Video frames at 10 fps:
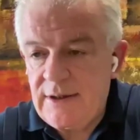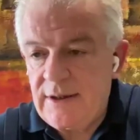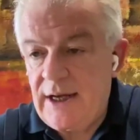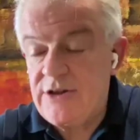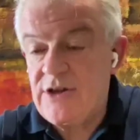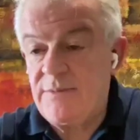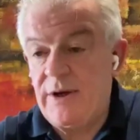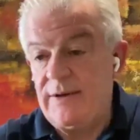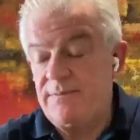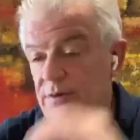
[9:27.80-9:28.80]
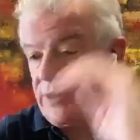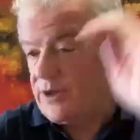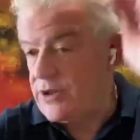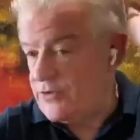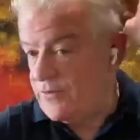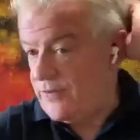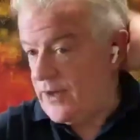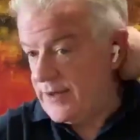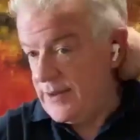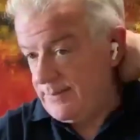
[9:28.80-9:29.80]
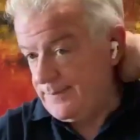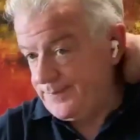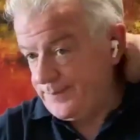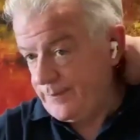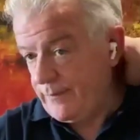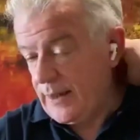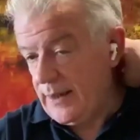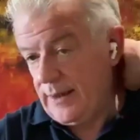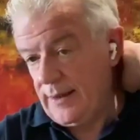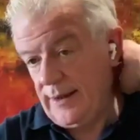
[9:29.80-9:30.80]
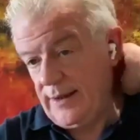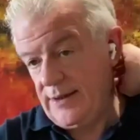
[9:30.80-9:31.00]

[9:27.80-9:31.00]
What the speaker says: actually by a British fund in